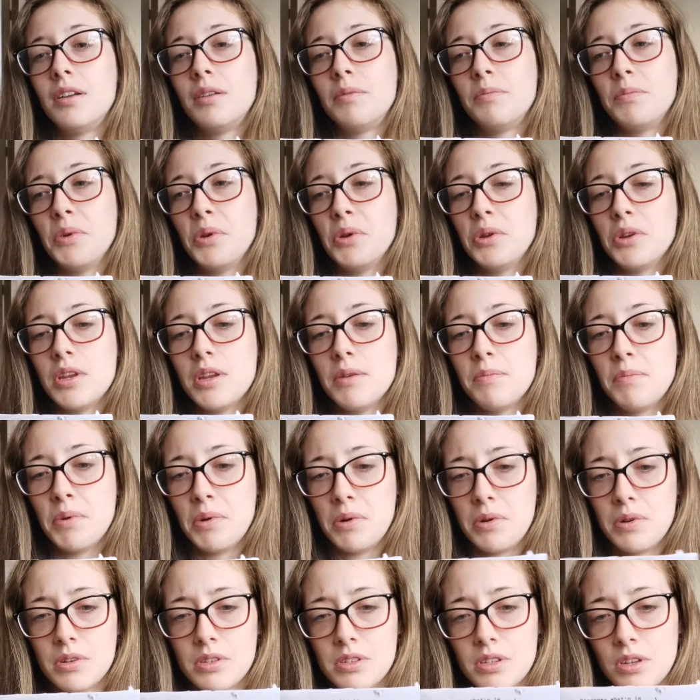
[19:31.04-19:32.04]
beauty
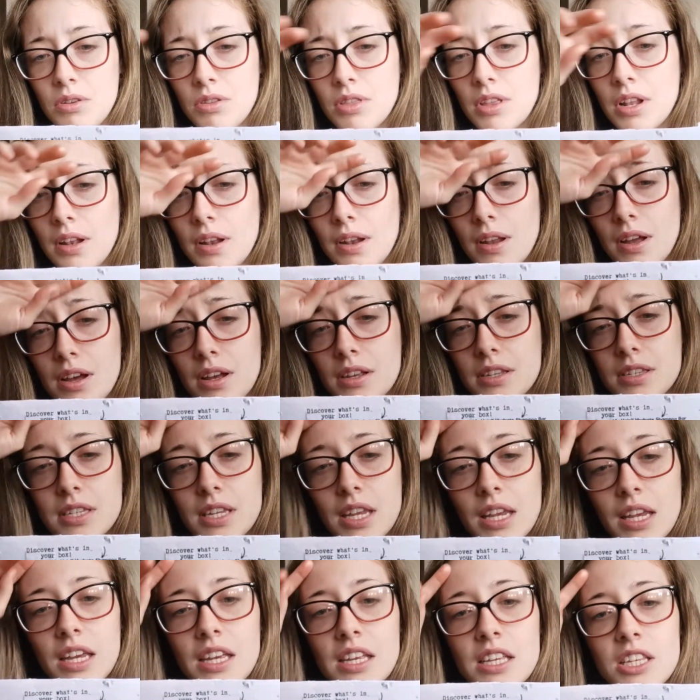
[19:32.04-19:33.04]
box. So the last
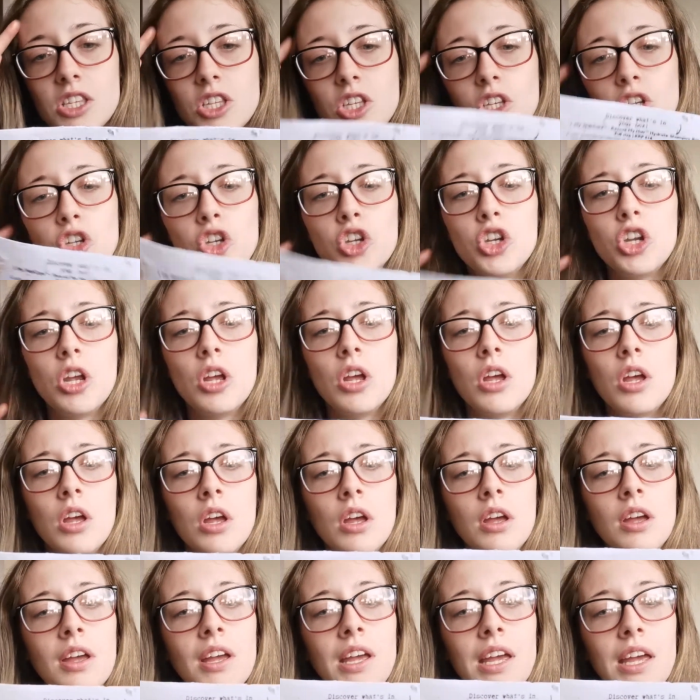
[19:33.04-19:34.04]
thing is the
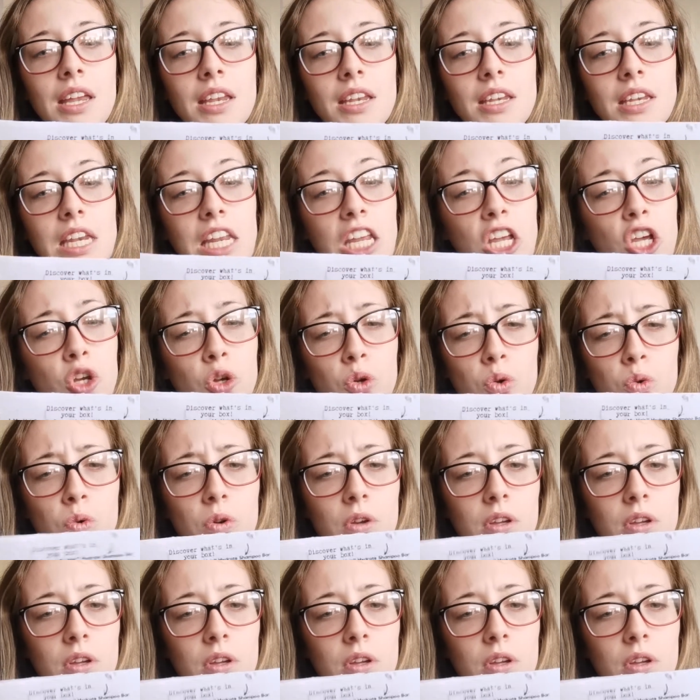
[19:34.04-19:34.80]
new